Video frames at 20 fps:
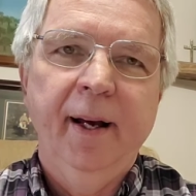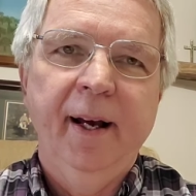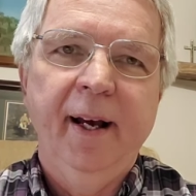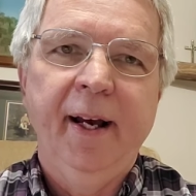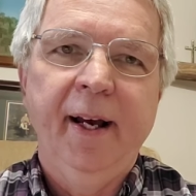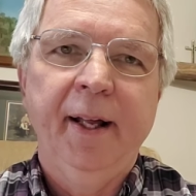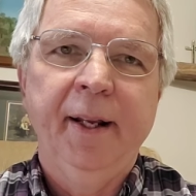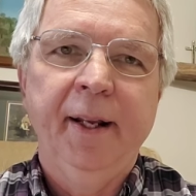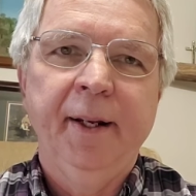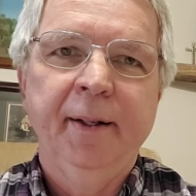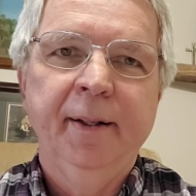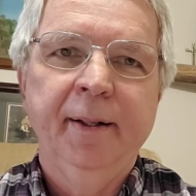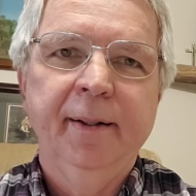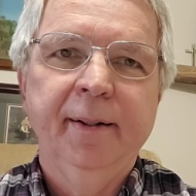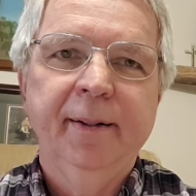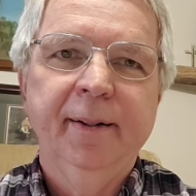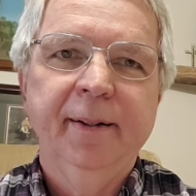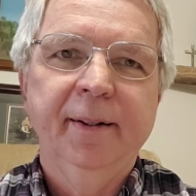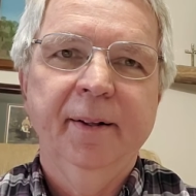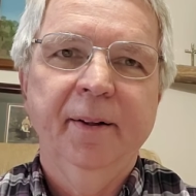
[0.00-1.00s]
And
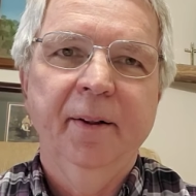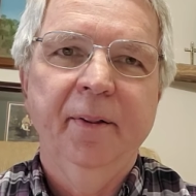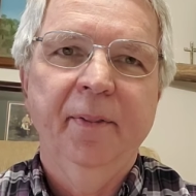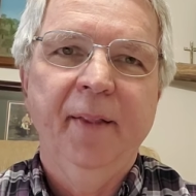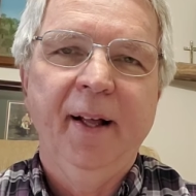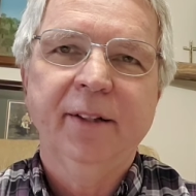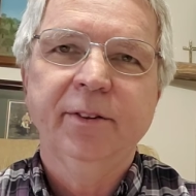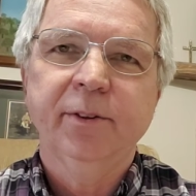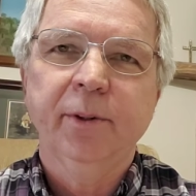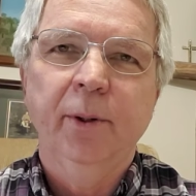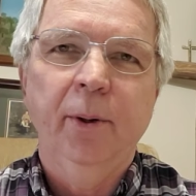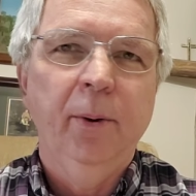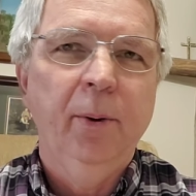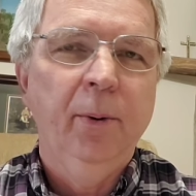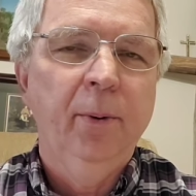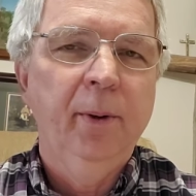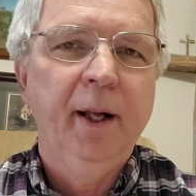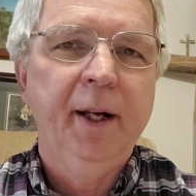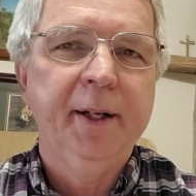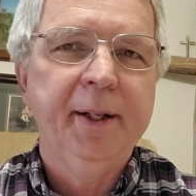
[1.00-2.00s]
that's a
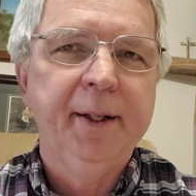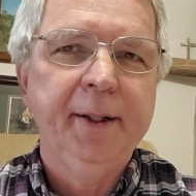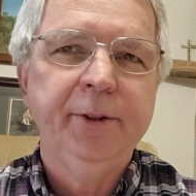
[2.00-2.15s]
whole lot